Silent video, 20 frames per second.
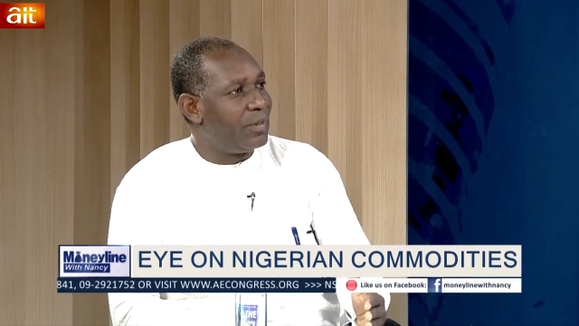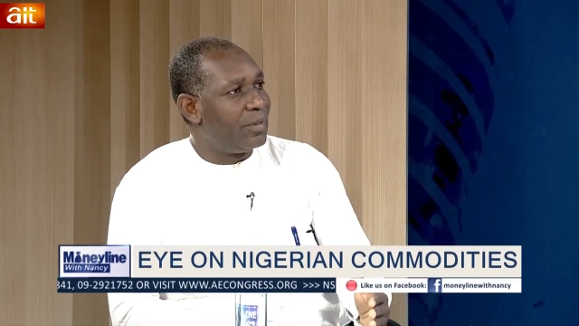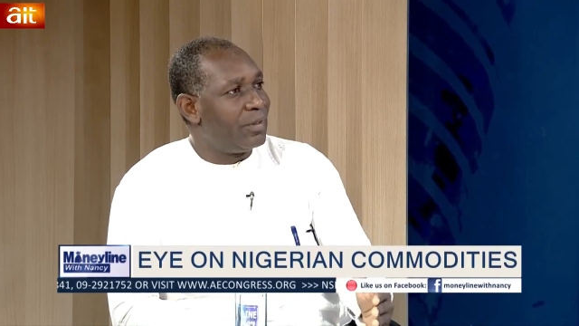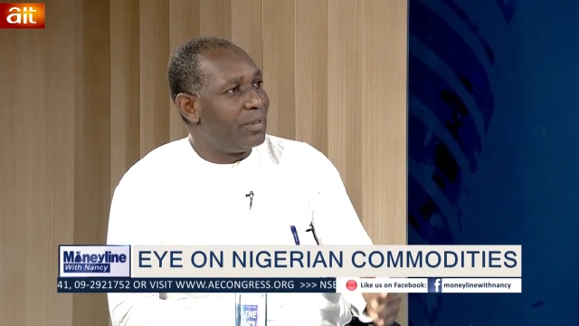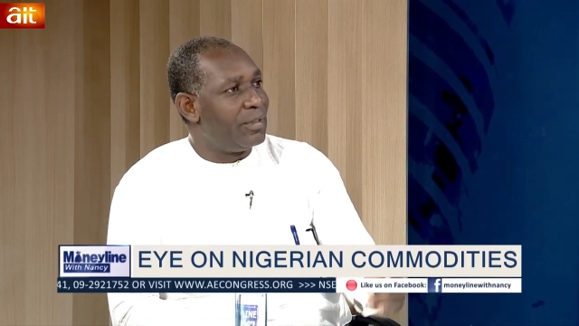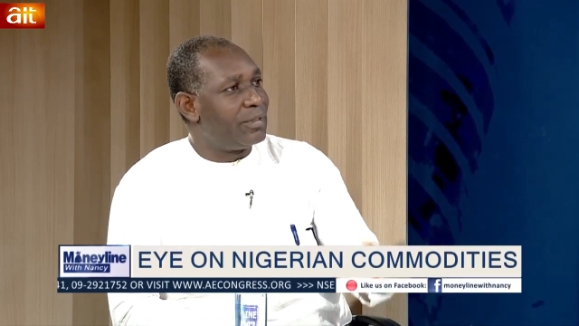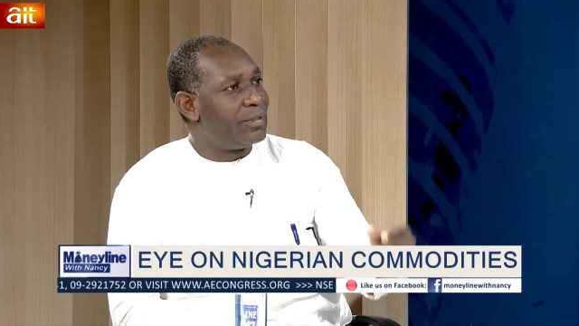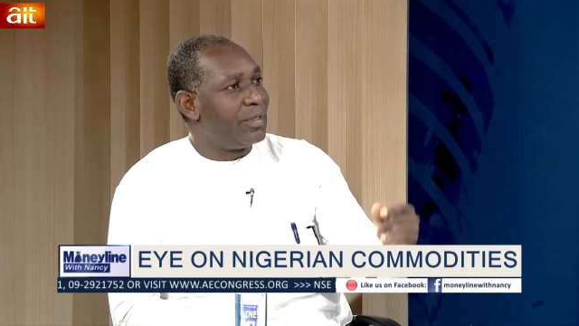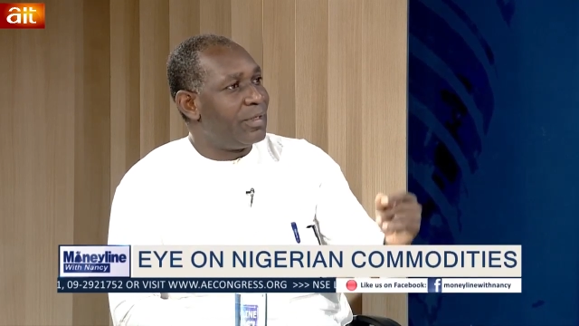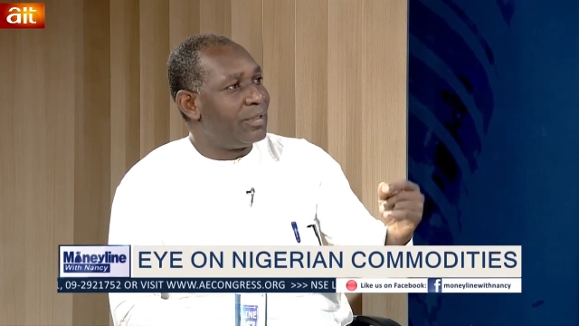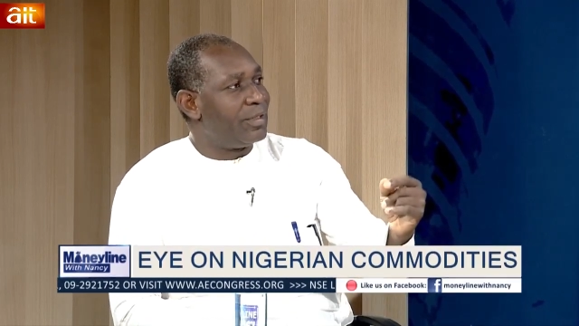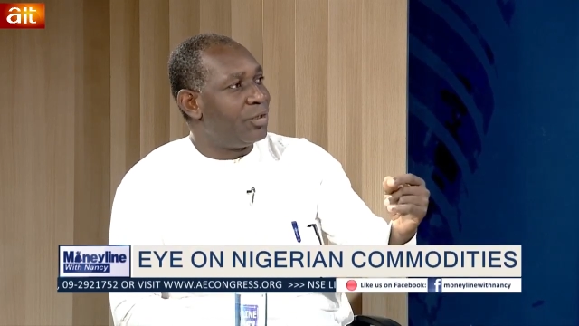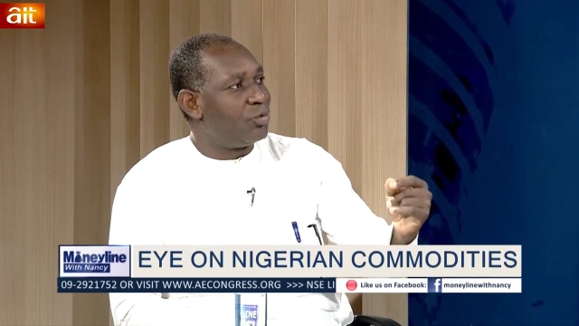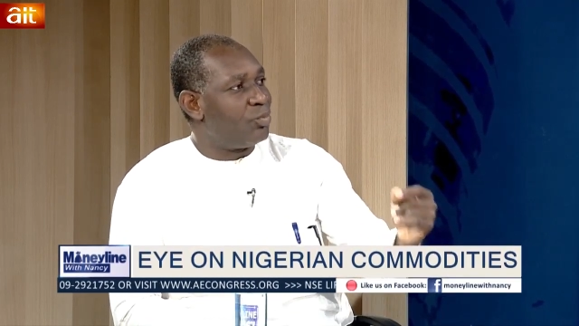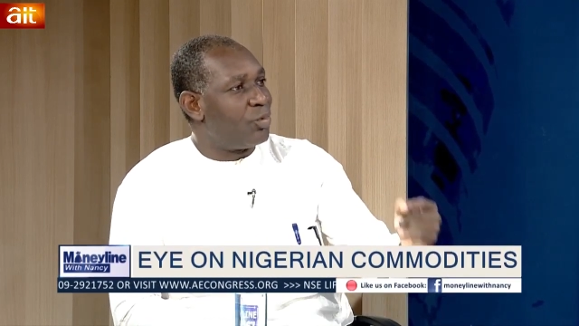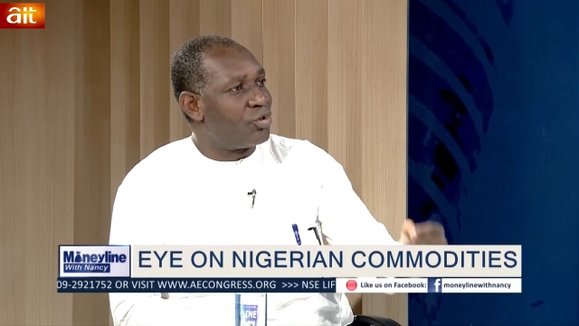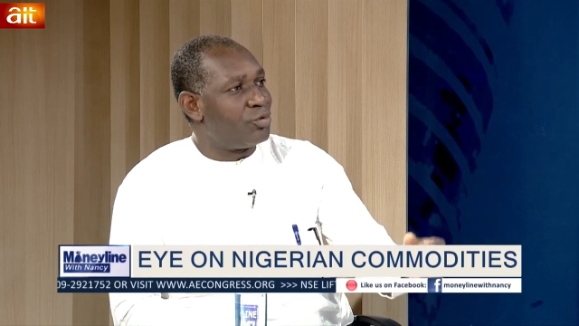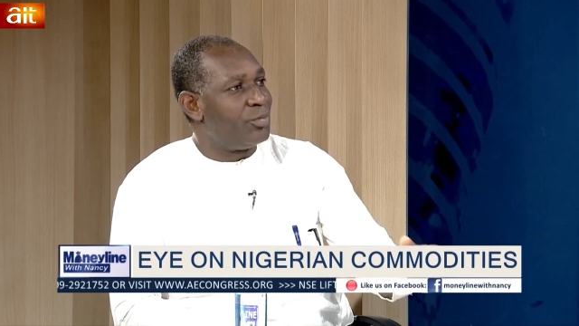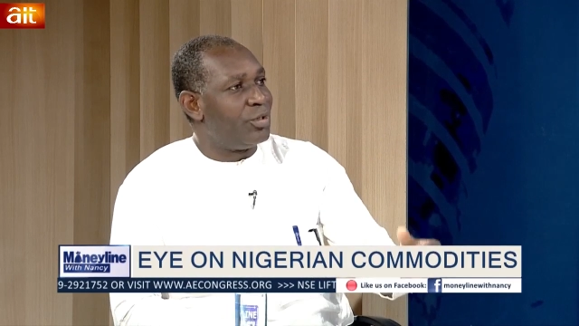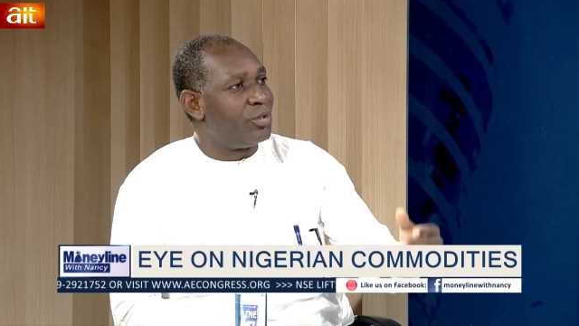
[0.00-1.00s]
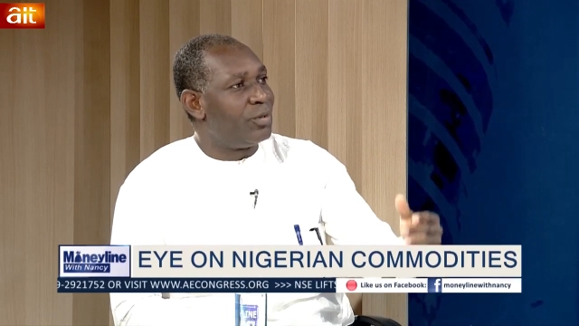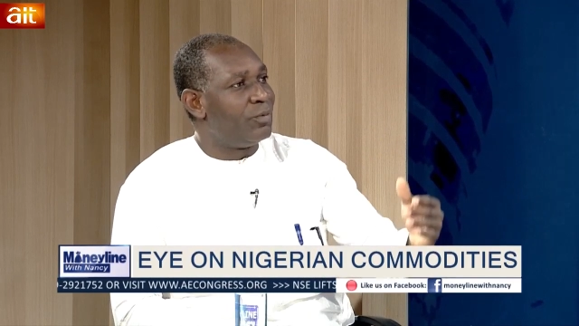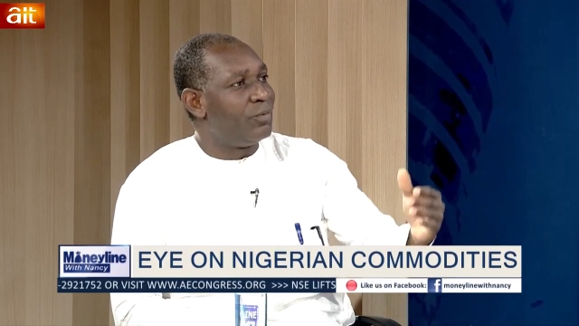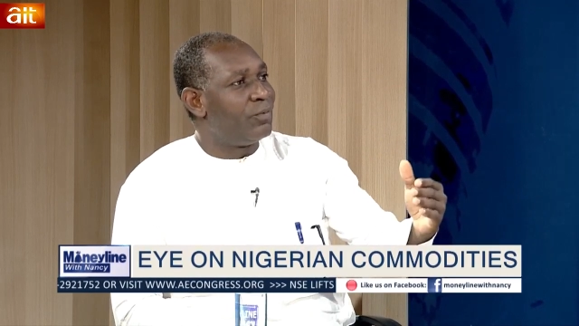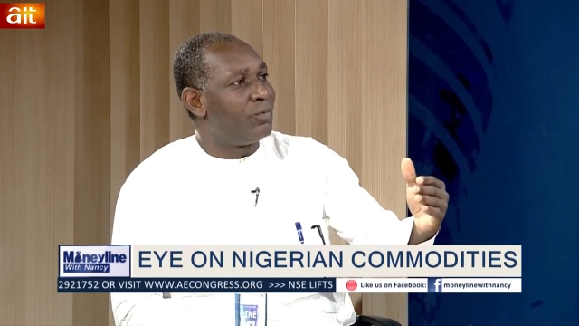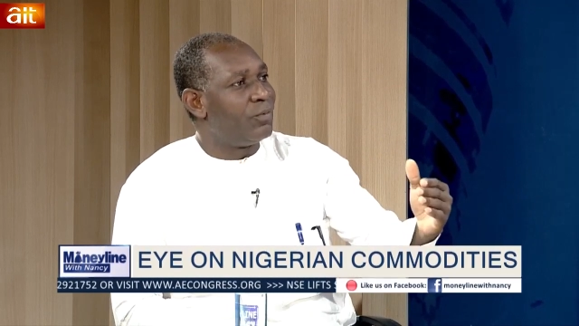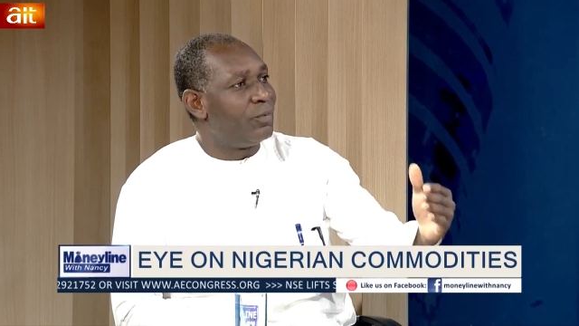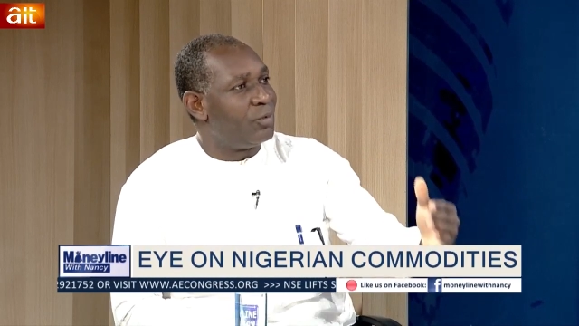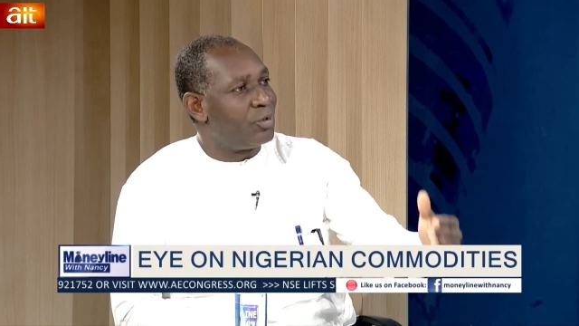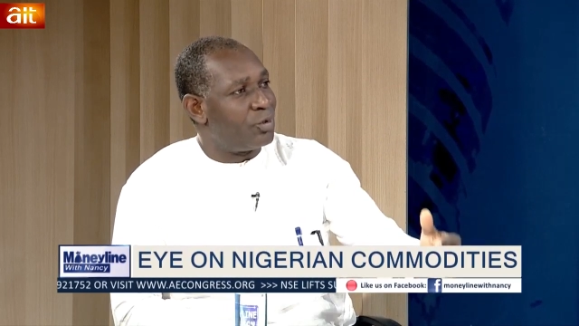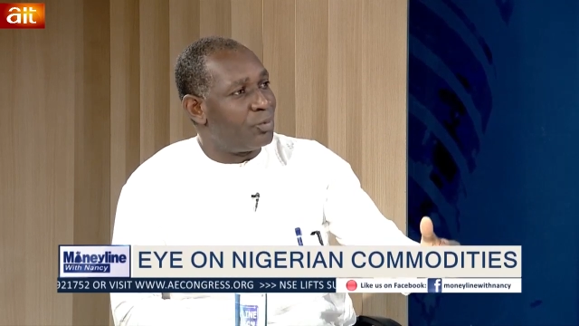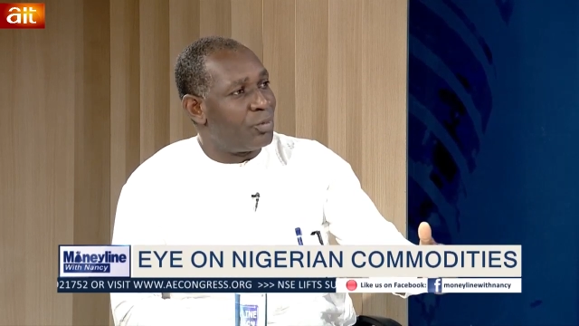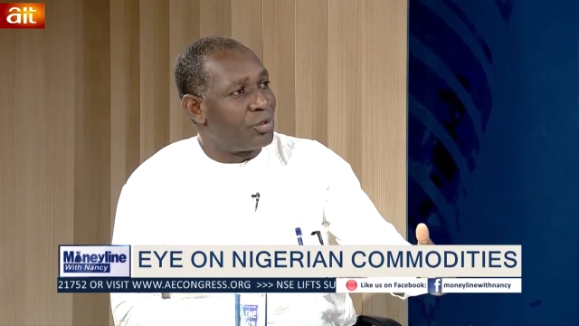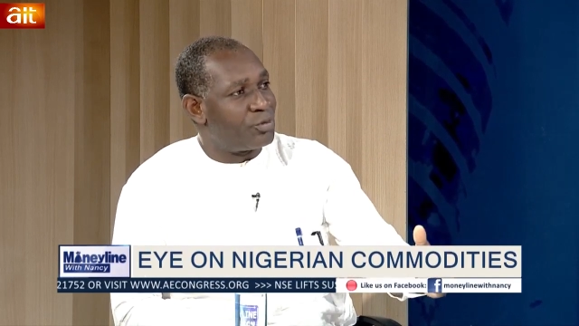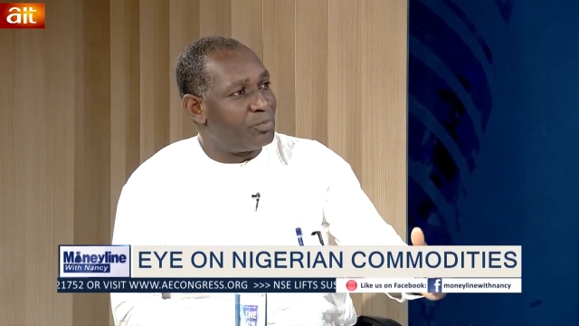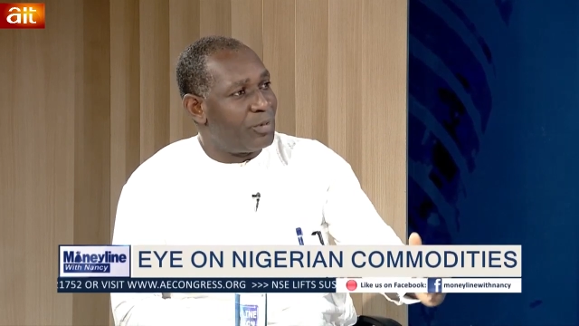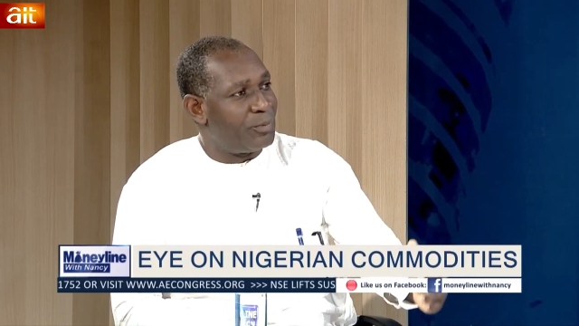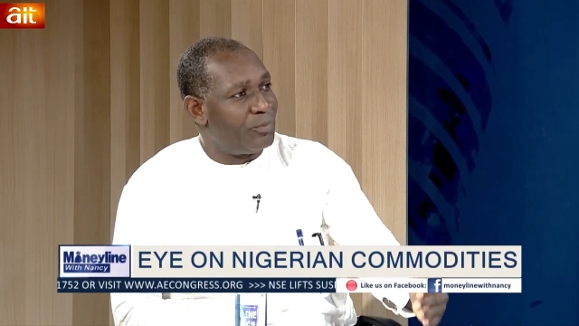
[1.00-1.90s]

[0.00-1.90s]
they said it must be